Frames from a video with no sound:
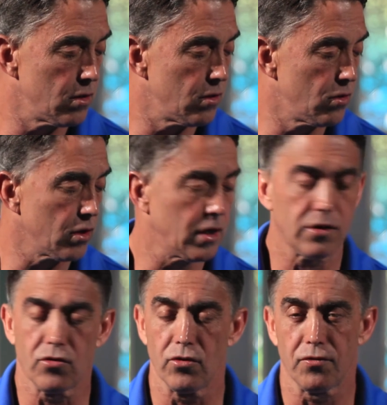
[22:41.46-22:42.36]
looking
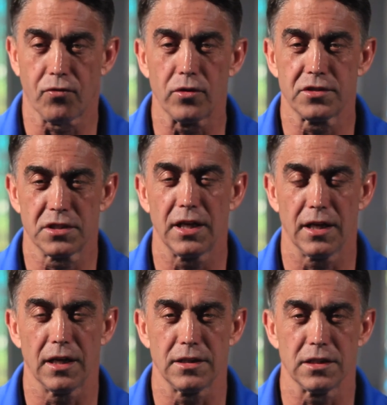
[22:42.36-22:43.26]
through the 4th
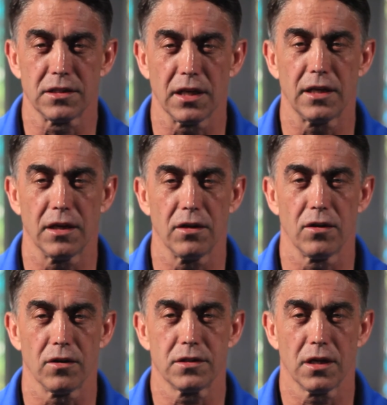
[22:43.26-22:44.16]
scene. I just think
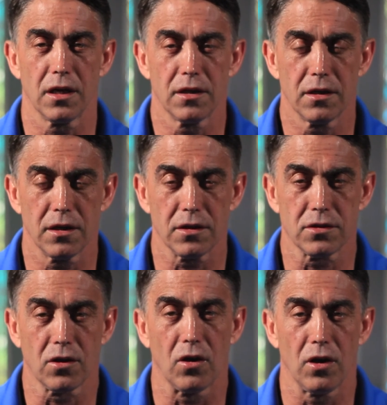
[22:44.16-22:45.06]
it's
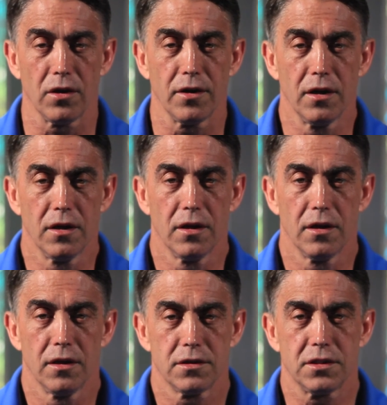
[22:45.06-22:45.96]
called
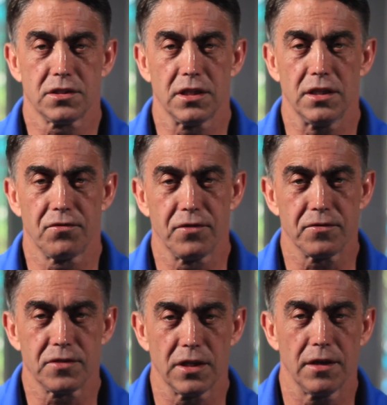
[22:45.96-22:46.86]
To See the 5th
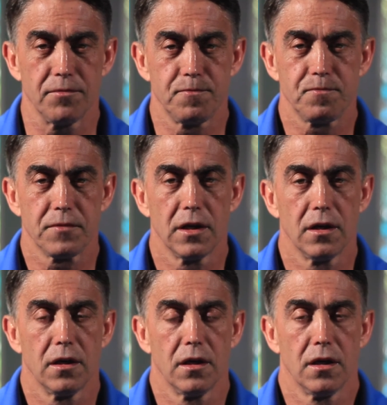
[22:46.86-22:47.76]
Scene.
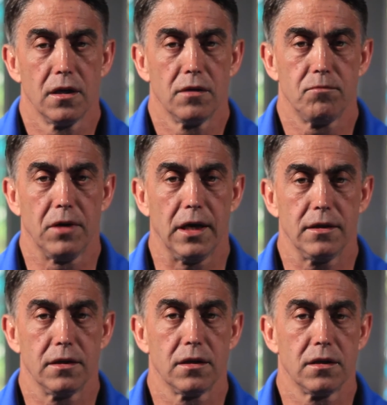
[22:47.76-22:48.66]

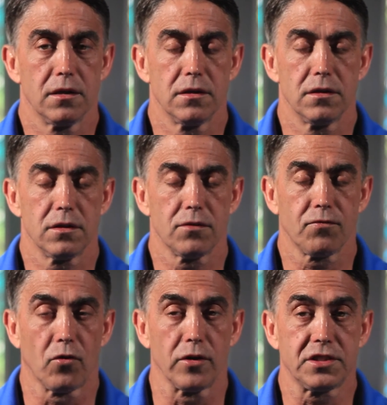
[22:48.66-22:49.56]
But
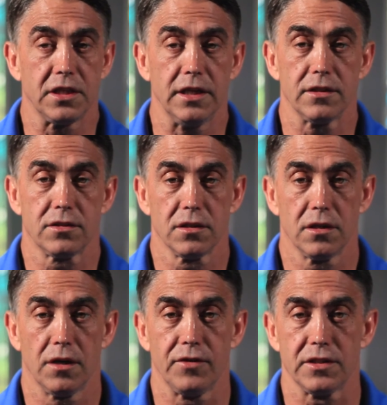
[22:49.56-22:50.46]
4 scenes
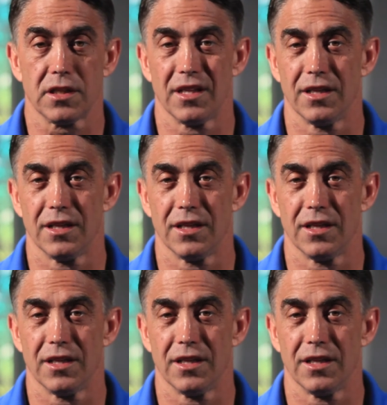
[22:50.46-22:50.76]
of his